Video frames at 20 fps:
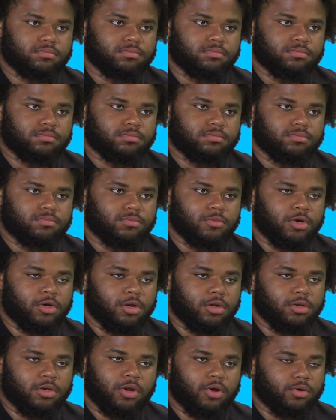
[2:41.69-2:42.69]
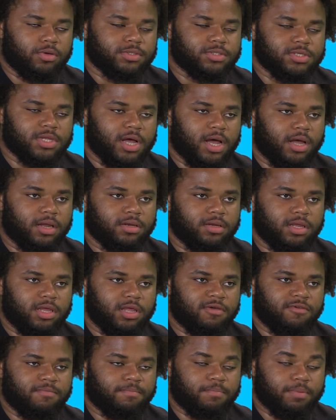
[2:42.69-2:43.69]
like criminal justice. No, no it's not.
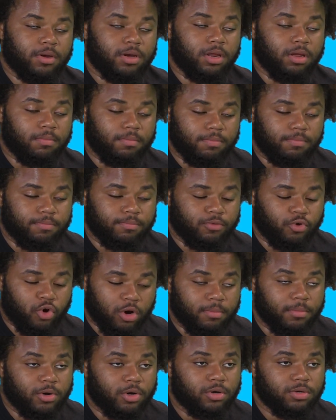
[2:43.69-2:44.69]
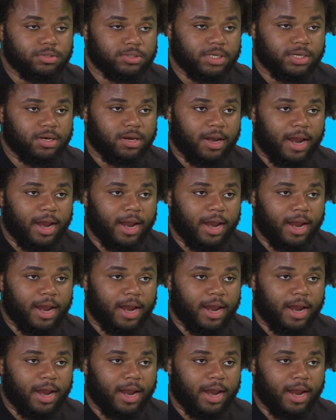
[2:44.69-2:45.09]
Give, putting criminals in